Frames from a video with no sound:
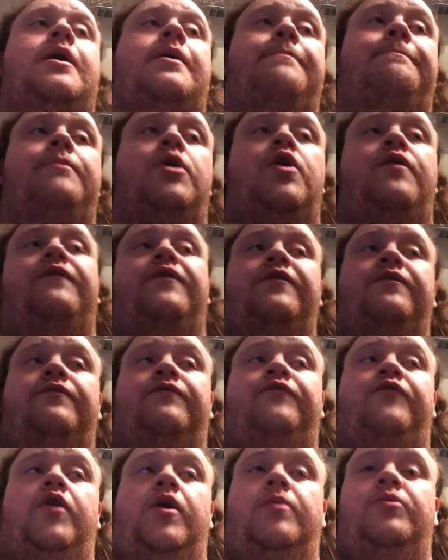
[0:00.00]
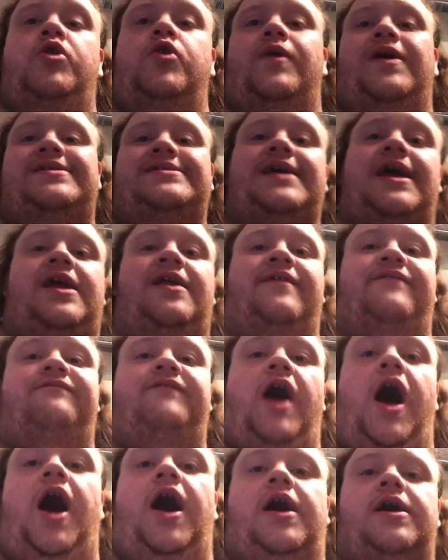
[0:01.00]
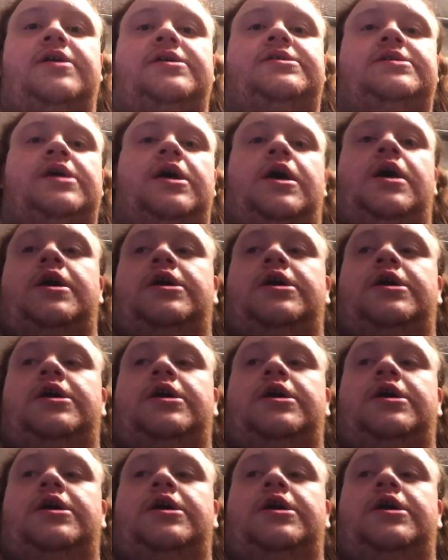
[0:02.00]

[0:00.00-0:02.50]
moving from USA to Fox.